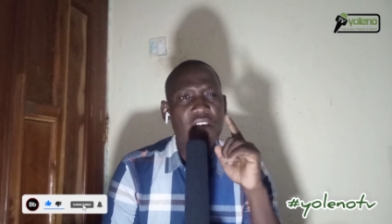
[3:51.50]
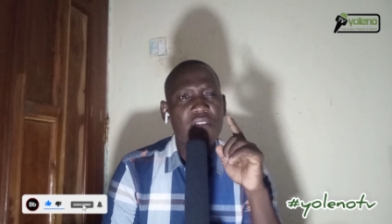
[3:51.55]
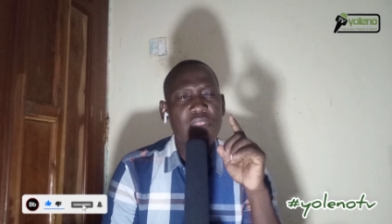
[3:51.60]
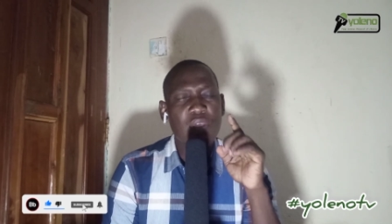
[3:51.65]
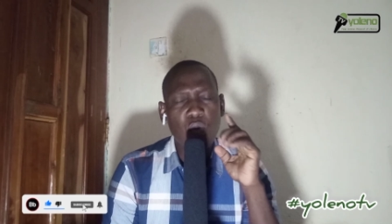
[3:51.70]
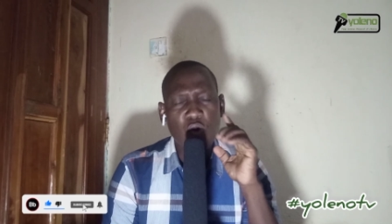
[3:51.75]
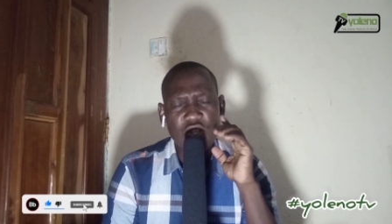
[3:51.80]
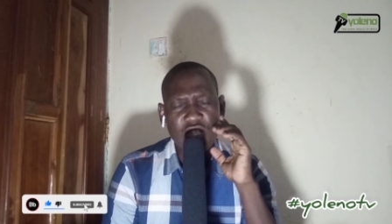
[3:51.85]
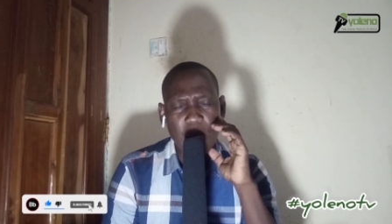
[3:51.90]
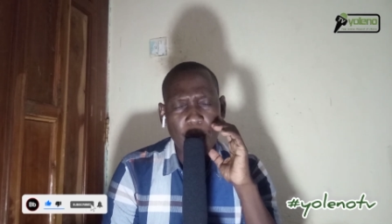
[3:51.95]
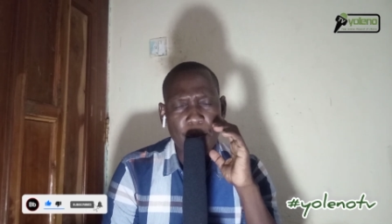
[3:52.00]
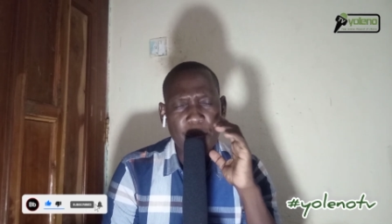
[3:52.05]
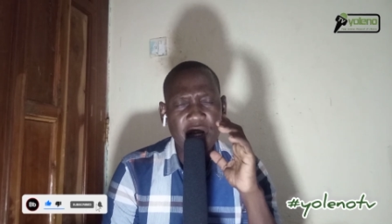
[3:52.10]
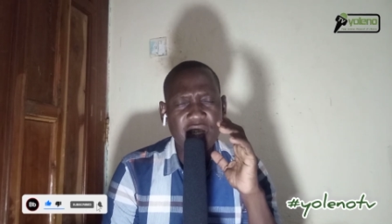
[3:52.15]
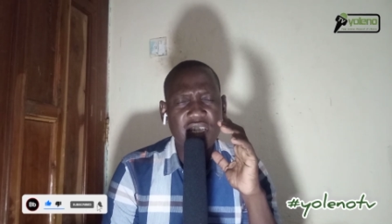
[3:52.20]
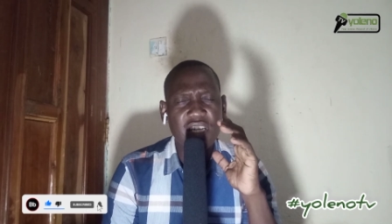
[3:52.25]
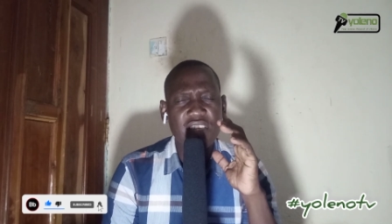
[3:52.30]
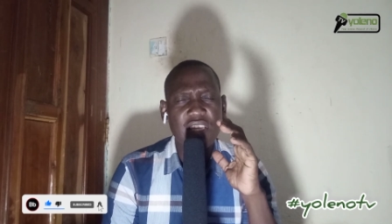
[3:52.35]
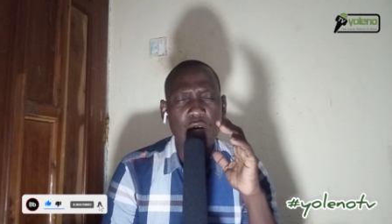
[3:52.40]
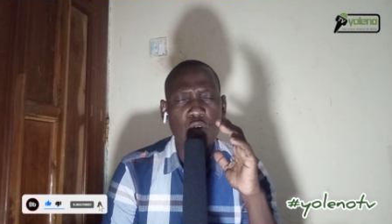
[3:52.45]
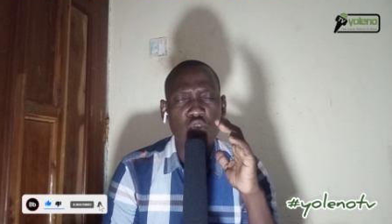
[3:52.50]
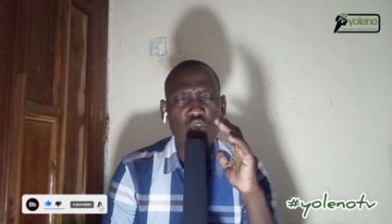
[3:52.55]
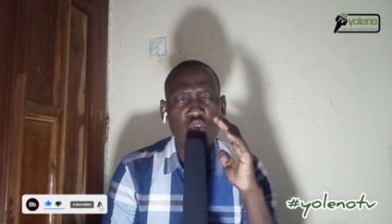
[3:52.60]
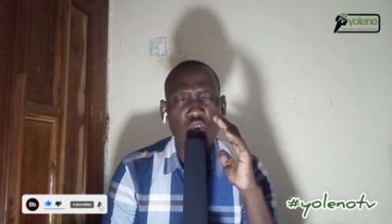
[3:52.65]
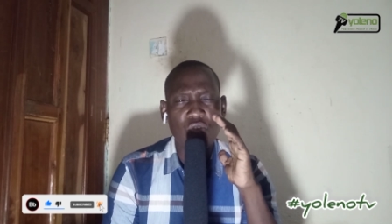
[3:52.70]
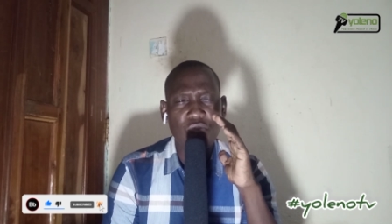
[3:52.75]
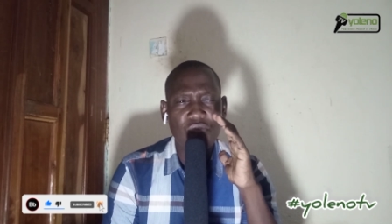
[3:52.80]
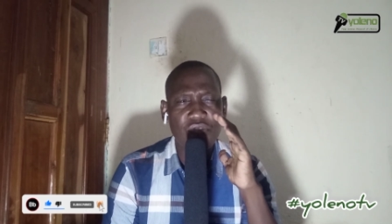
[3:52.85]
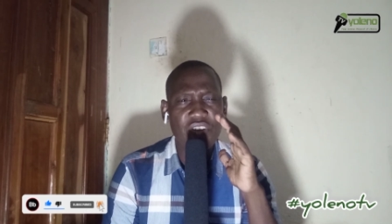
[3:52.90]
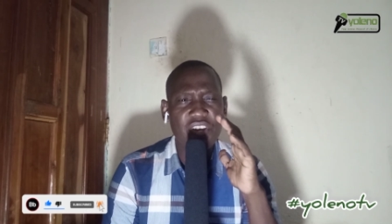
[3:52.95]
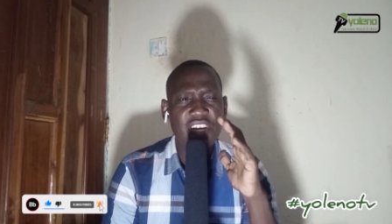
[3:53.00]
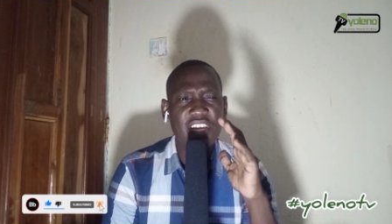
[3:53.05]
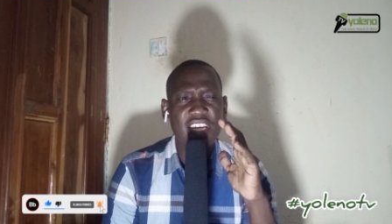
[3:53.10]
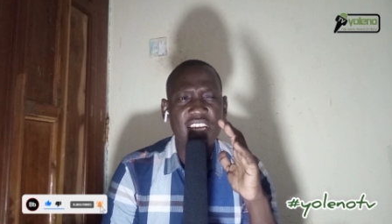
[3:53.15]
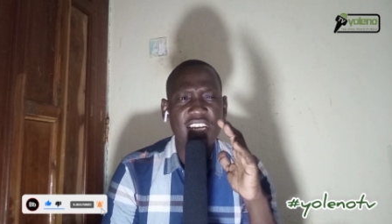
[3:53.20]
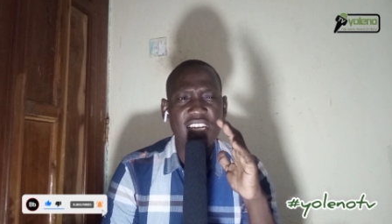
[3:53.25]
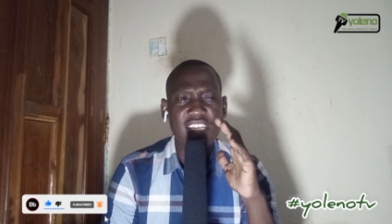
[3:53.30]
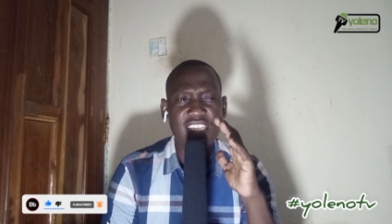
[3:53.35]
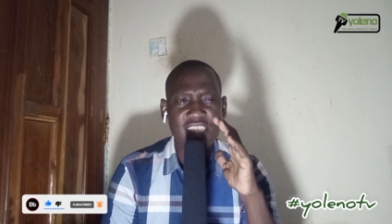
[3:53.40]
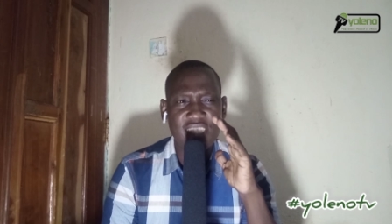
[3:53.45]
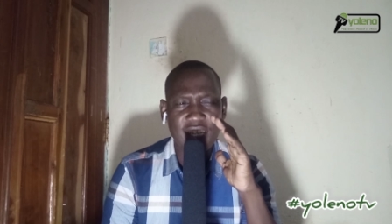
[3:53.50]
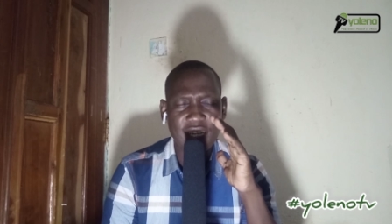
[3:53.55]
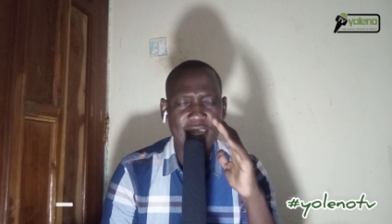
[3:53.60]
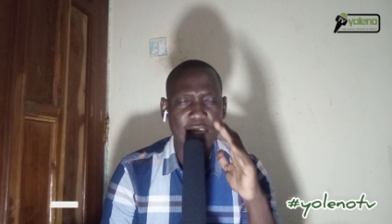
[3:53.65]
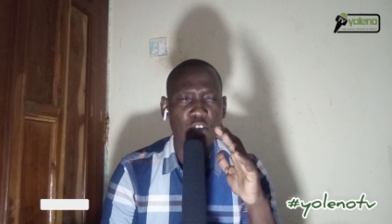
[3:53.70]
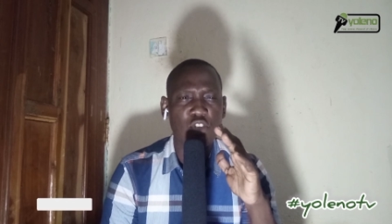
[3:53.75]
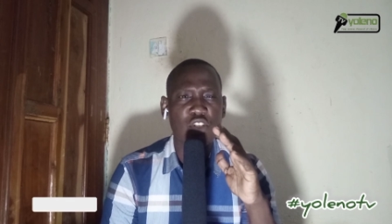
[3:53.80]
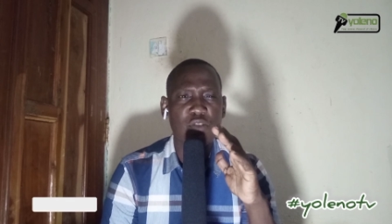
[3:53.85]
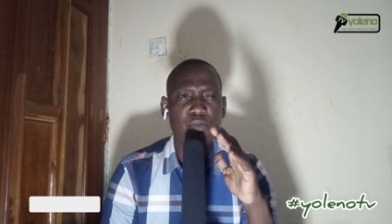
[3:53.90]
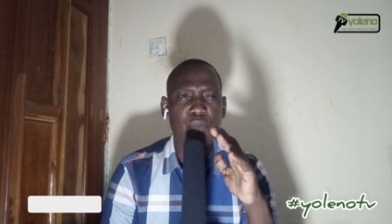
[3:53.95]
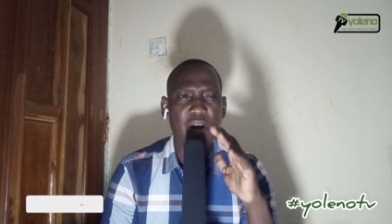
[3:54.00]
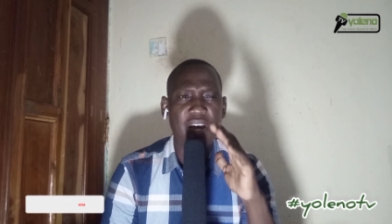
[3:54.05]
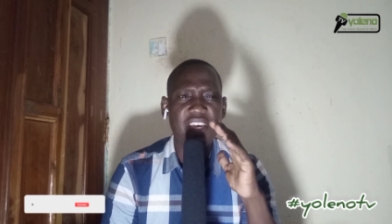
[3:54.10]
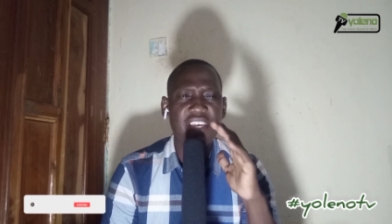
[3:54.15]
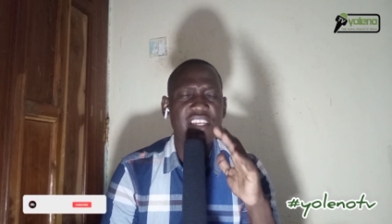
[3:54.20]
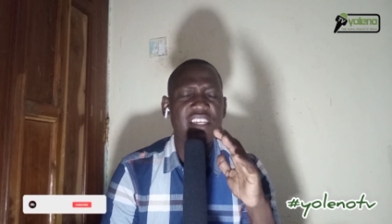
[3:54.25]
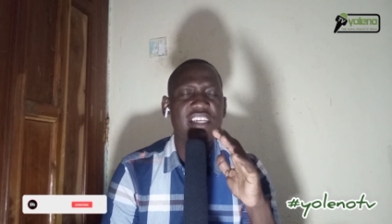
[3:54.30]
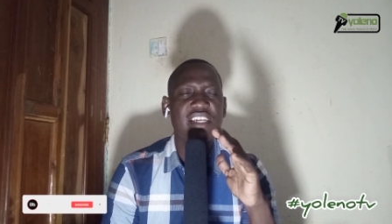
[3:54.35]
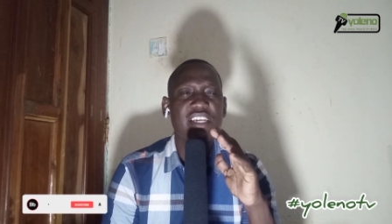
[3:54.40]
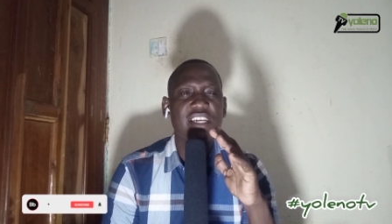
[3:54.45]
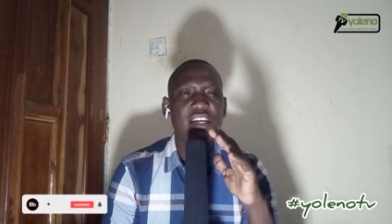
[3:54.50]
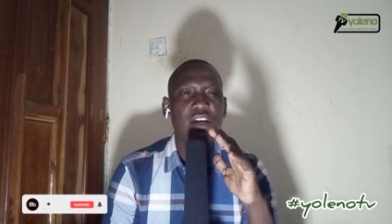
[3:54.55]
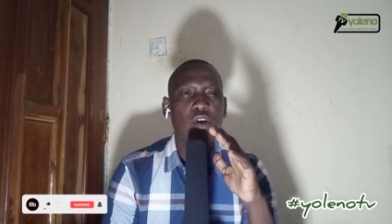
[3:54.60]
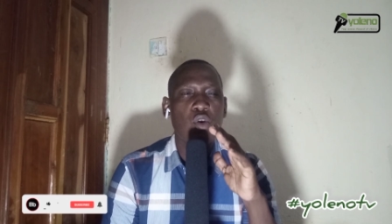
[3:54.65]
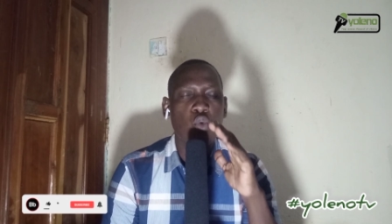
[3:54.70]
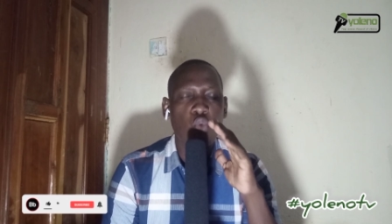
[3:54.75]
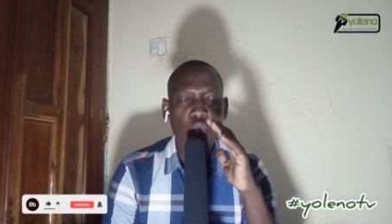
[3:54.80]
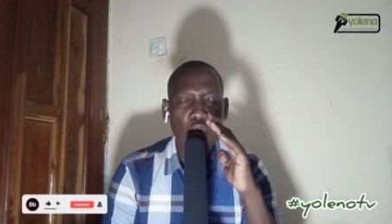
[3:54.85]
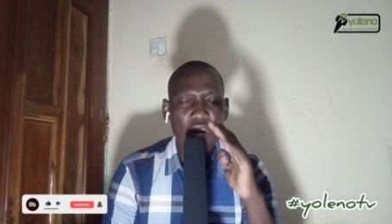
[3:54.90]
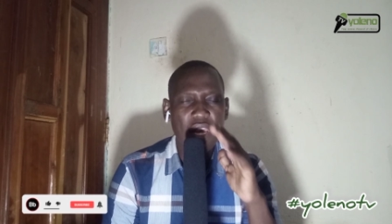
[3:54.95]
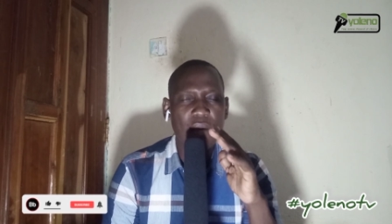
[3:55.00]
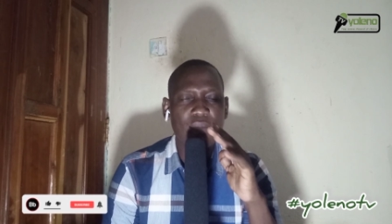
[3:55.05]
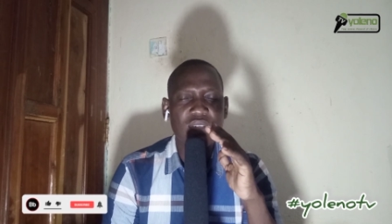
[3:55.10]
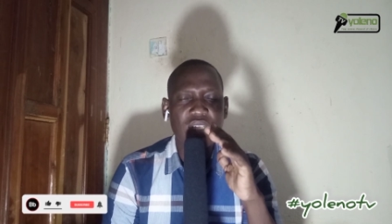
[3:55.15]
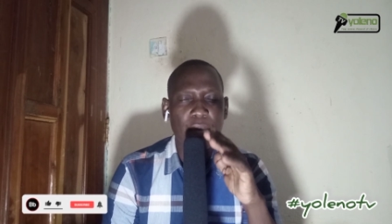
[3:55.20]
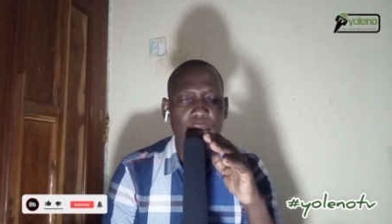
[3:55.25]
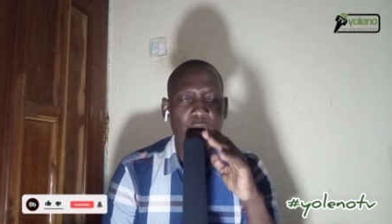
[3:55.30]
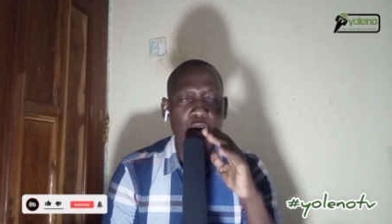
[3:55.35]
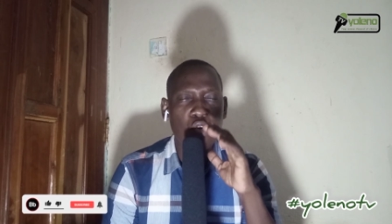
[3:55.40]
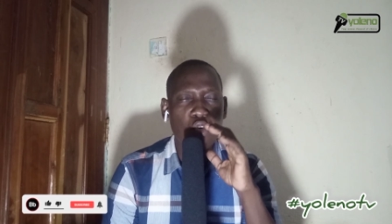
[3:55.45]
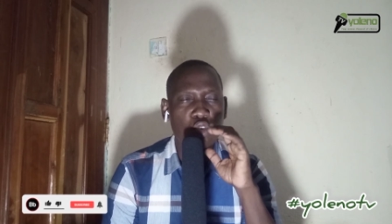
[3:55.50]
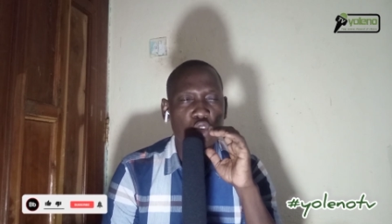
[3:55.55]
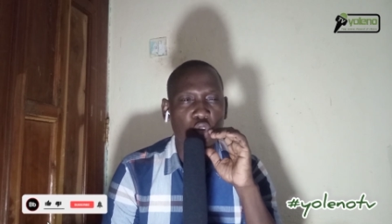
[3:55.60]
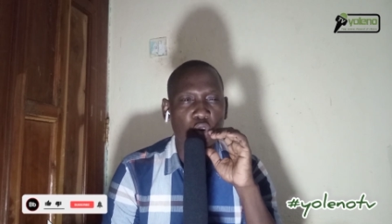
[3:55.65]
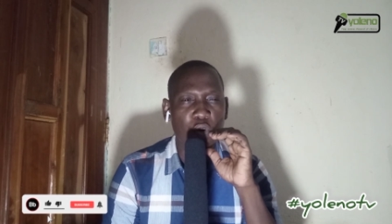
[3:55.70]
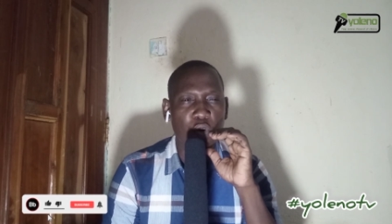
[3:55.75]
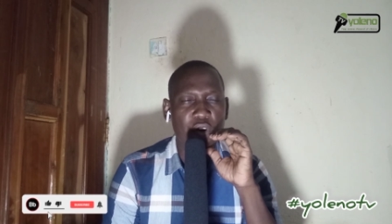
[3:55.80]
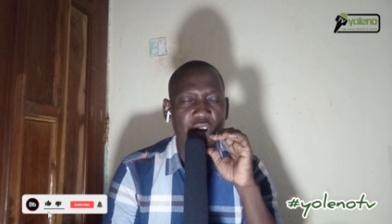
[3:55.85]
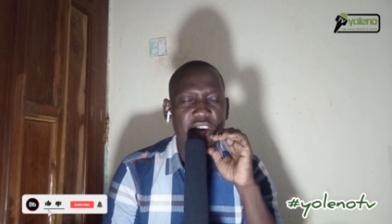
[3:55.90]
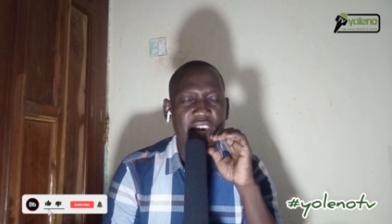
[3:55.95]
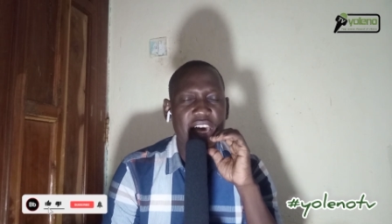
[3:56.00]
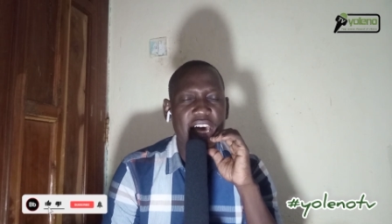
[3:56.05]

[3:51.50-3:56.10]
There was a meeting that was convened in State House by William Samoei Ruto,